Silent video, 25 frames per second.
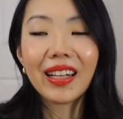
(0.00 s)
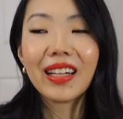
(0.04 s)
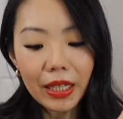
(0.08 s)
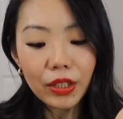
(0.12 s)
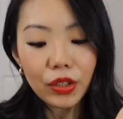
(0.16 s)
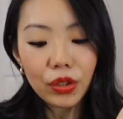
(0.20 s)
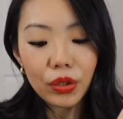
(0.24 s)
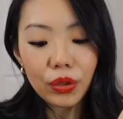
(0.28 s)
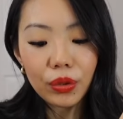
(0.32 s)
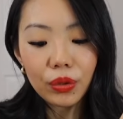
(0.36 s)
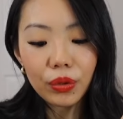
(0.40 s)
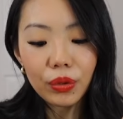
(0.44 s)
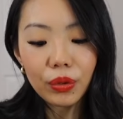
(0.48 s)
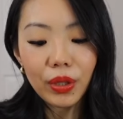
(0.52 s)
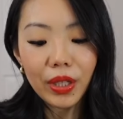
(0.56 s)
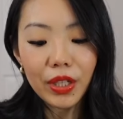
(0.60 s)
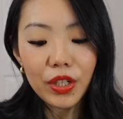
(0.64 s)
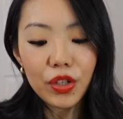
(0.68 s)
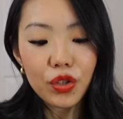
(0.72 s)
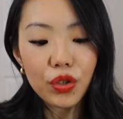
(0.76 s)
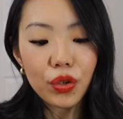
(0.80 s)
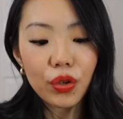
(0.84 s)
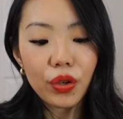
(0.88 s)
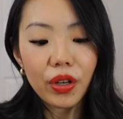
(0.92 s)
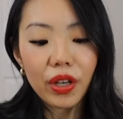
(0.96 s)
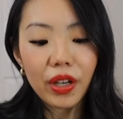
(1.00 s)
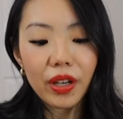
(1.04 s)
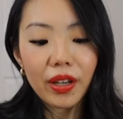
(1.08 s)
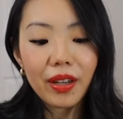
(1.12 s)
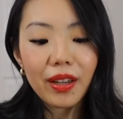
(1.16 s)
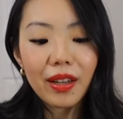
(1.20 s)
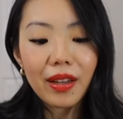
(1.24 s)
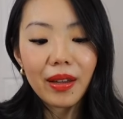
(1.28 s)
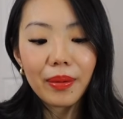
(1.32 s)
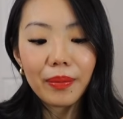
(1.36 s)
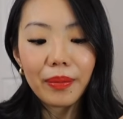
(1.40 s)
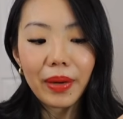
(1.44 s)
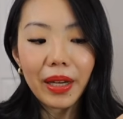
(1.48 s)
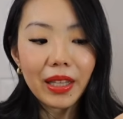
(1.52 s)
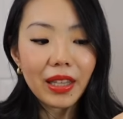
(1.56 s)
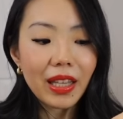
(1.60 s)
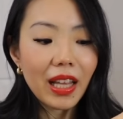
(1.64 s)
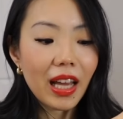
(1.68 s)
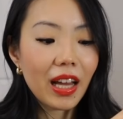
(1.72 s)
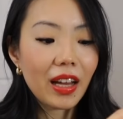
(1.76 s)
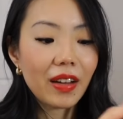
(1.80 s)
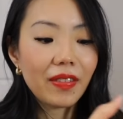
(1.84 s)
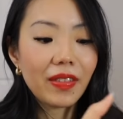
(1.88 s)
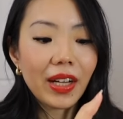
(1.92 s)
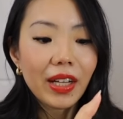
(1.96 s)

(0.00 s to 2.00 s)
I do enjoy my love.